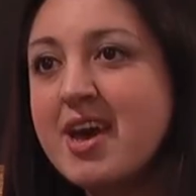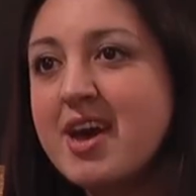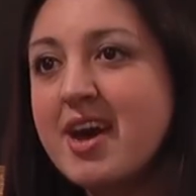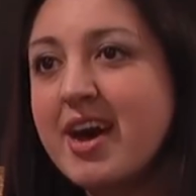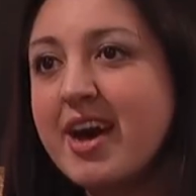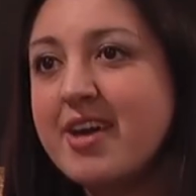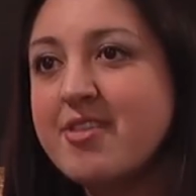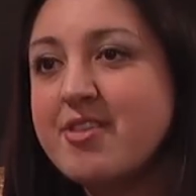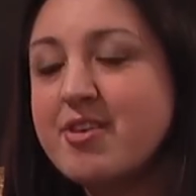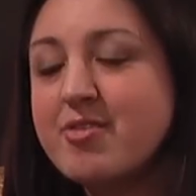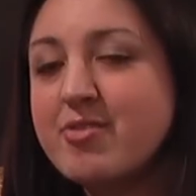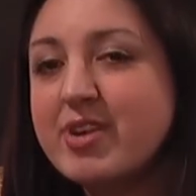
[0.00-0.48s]

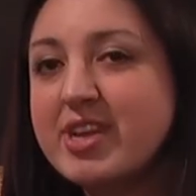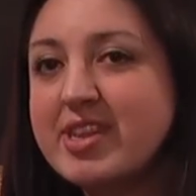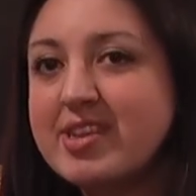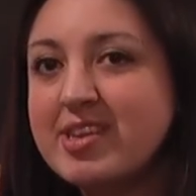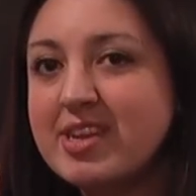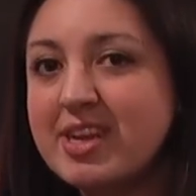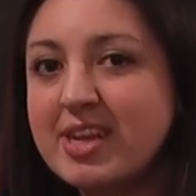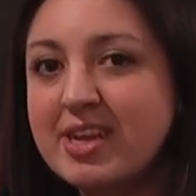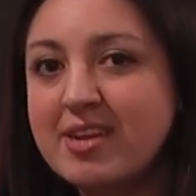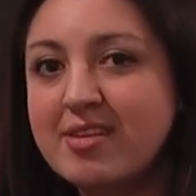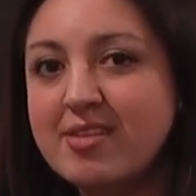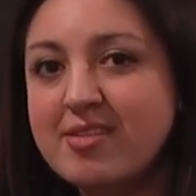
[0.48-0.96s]
and they're written
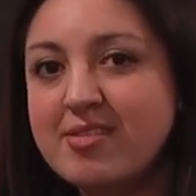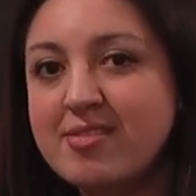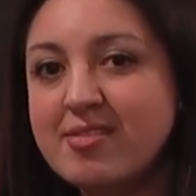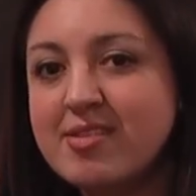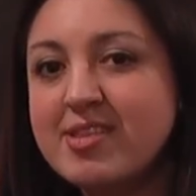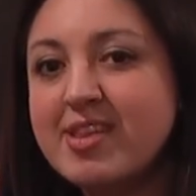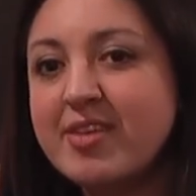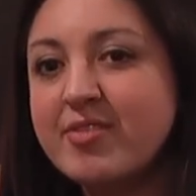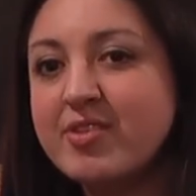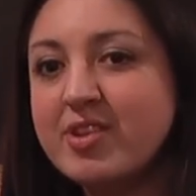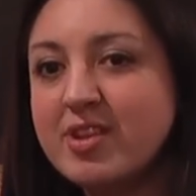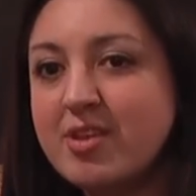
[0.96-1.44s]
in
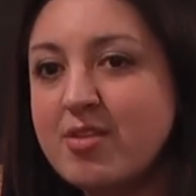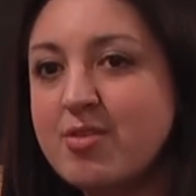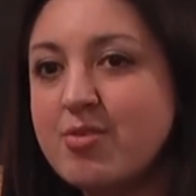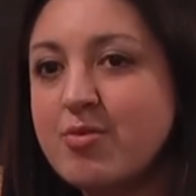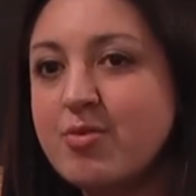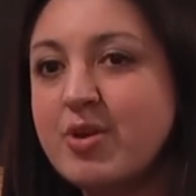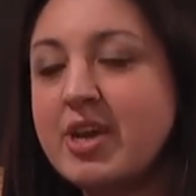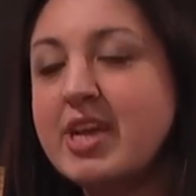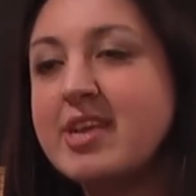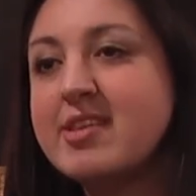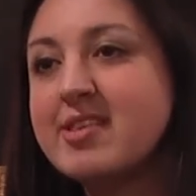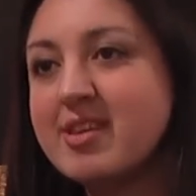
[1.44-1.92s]

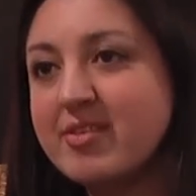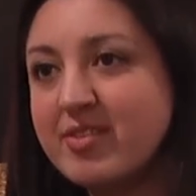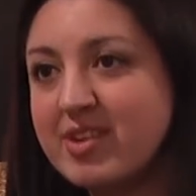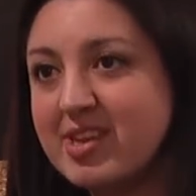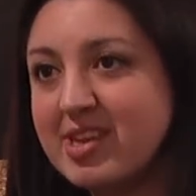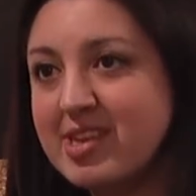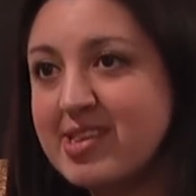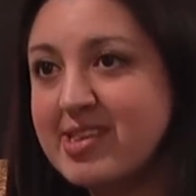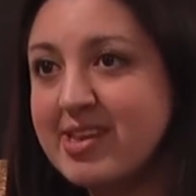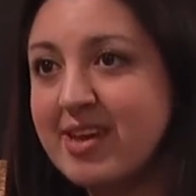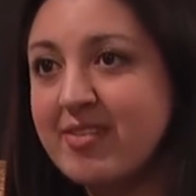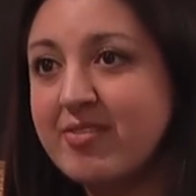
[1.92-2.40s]
73,
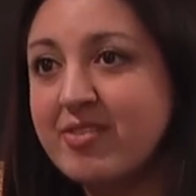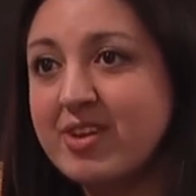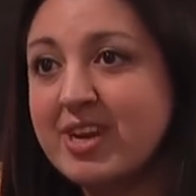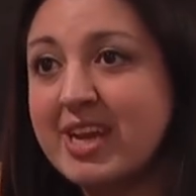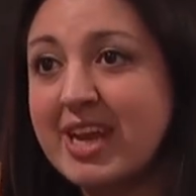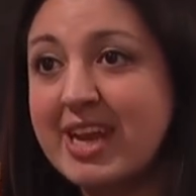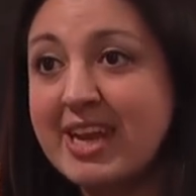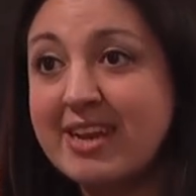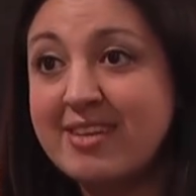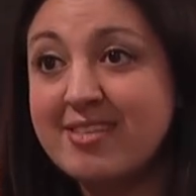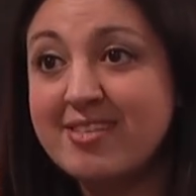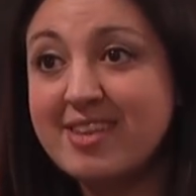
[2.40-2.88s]
77
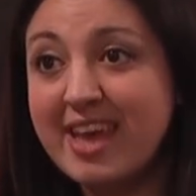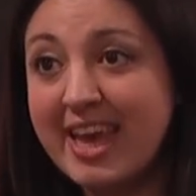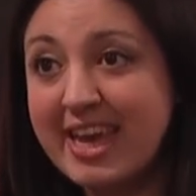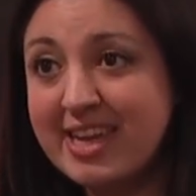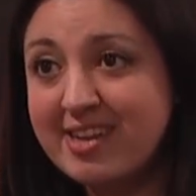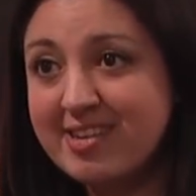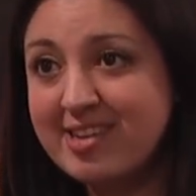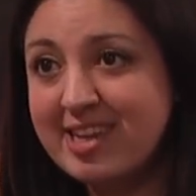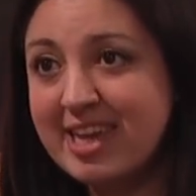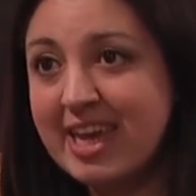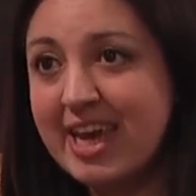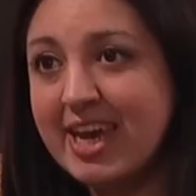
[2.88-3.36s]
and
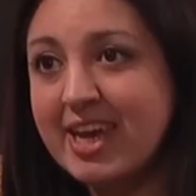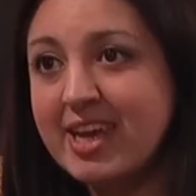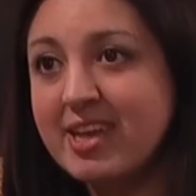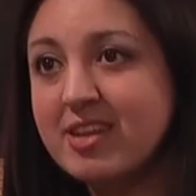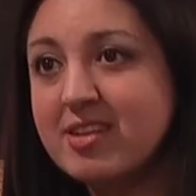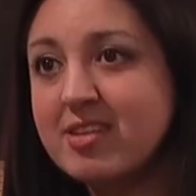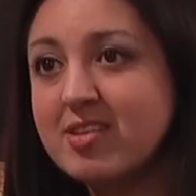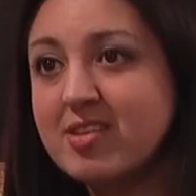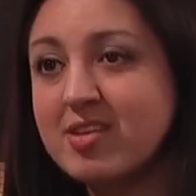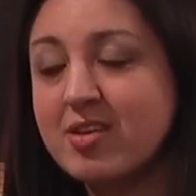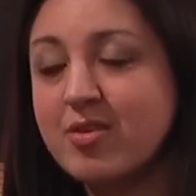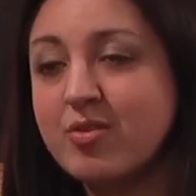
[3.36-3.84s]
88,
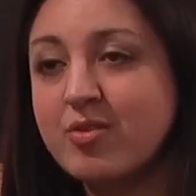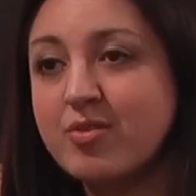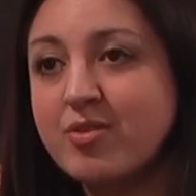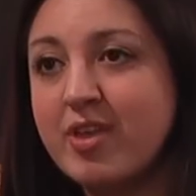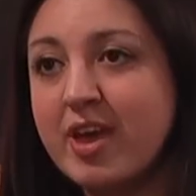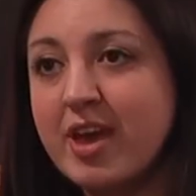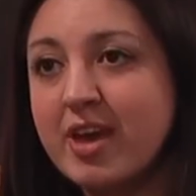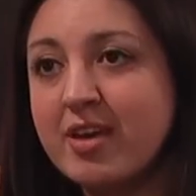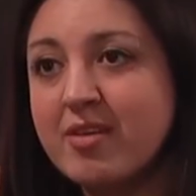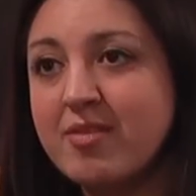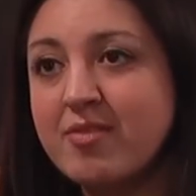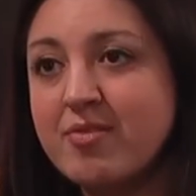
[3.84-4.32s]
so
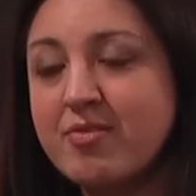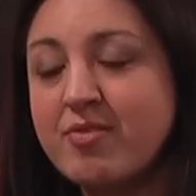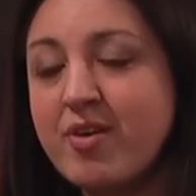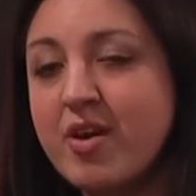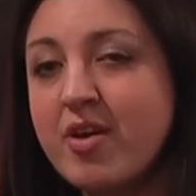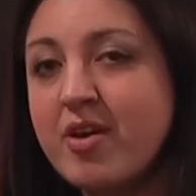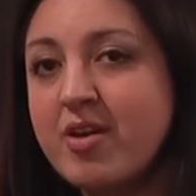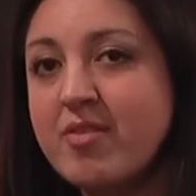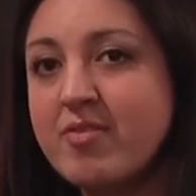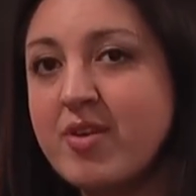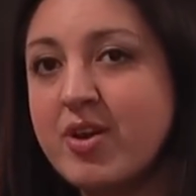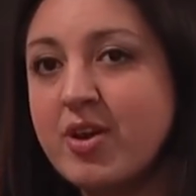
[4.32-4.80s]
they're
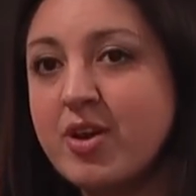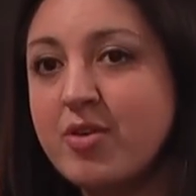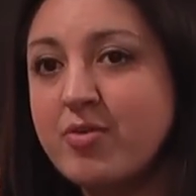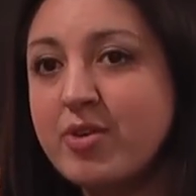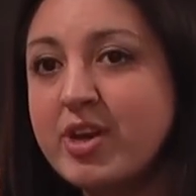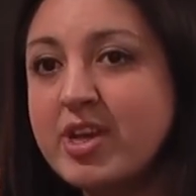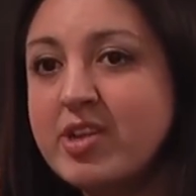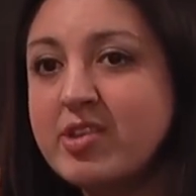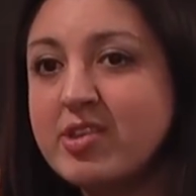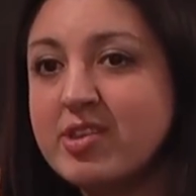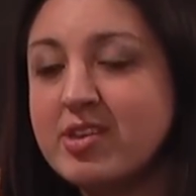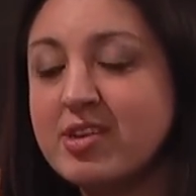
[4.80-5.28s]
very, very
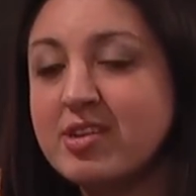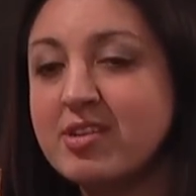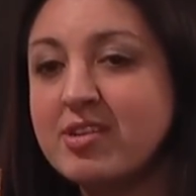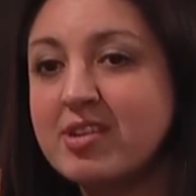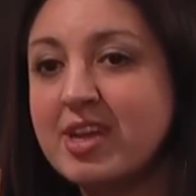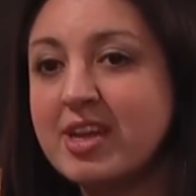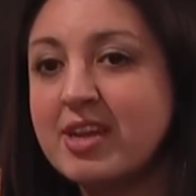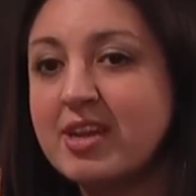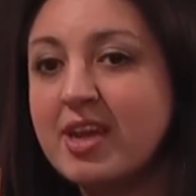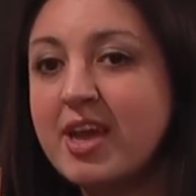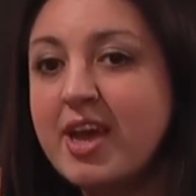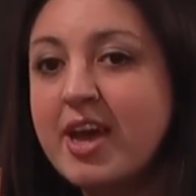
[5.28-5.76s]
recent,
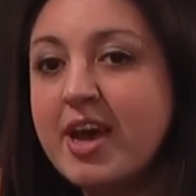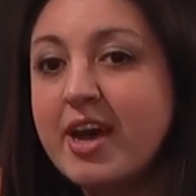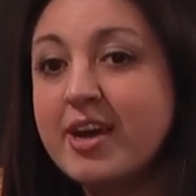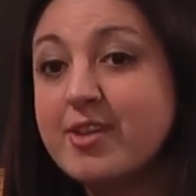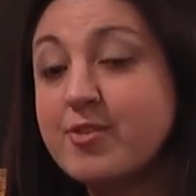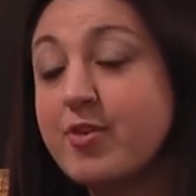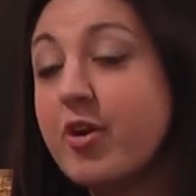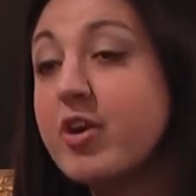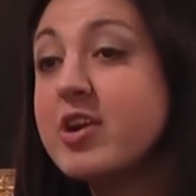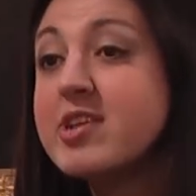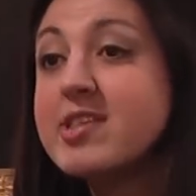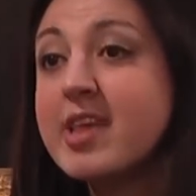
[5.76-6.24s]
and as
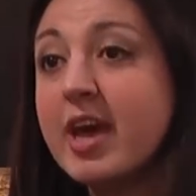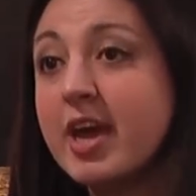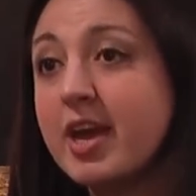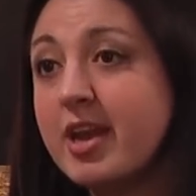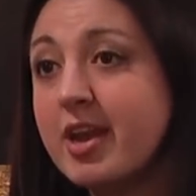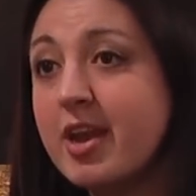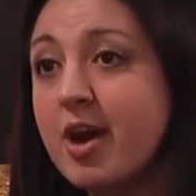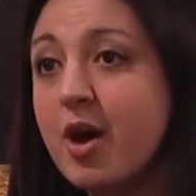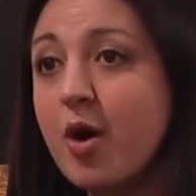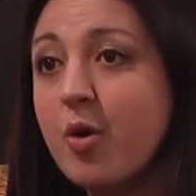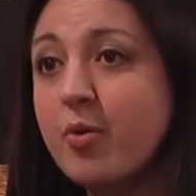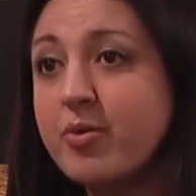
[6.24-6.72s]
far as I
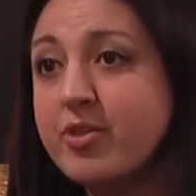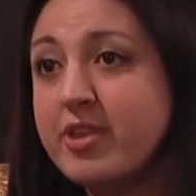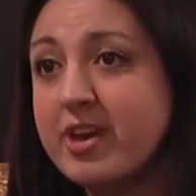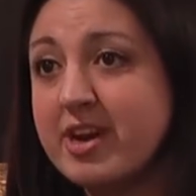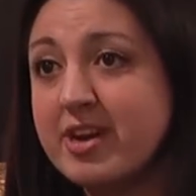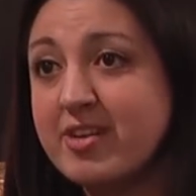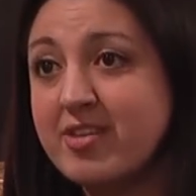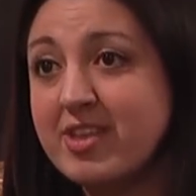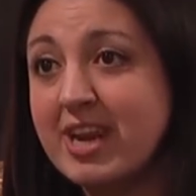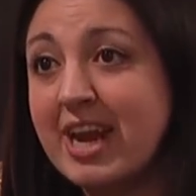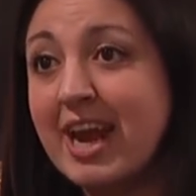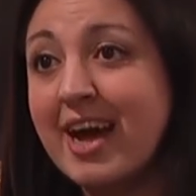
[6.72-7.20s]
know, they are
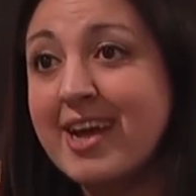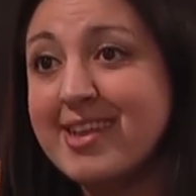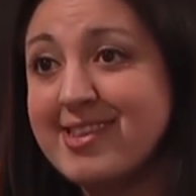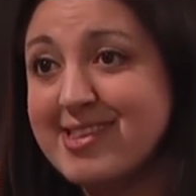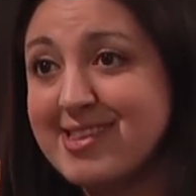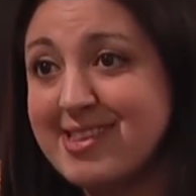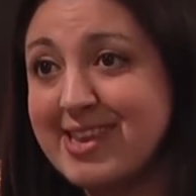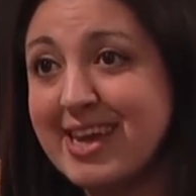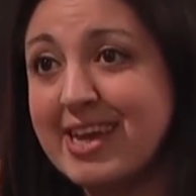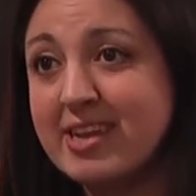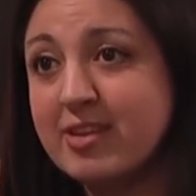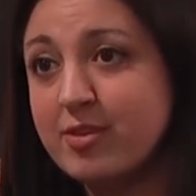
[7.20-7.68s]
the last
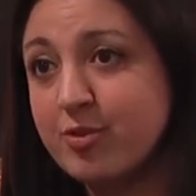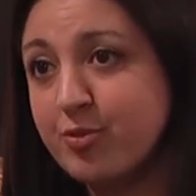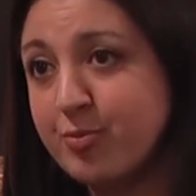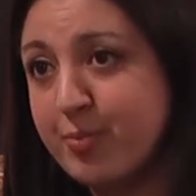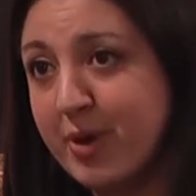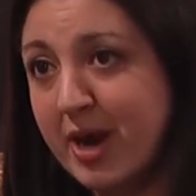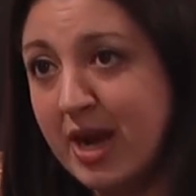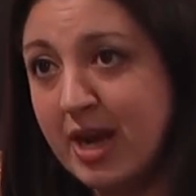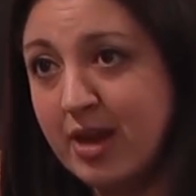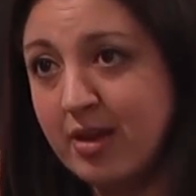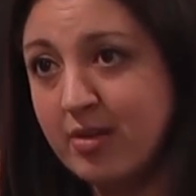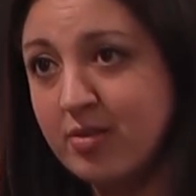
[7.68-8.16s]
set of
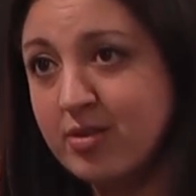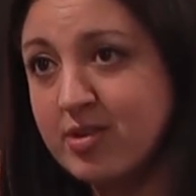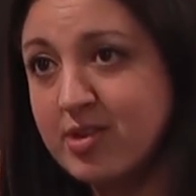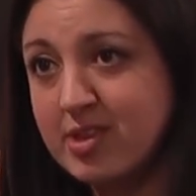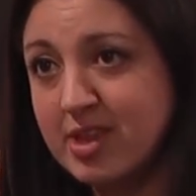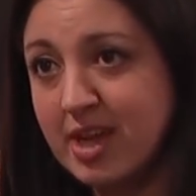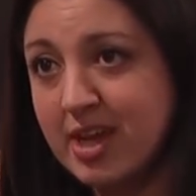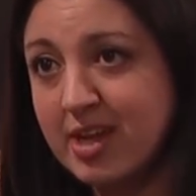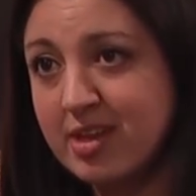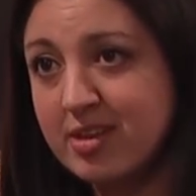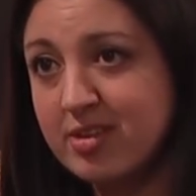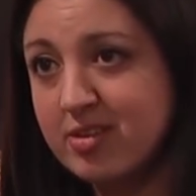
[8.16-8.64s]
preludes
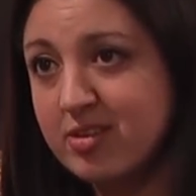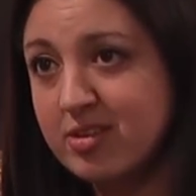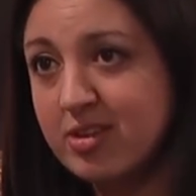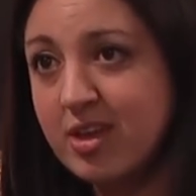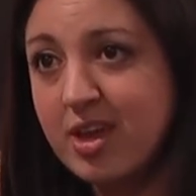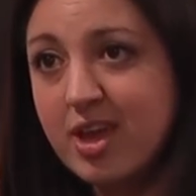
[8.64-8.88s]
that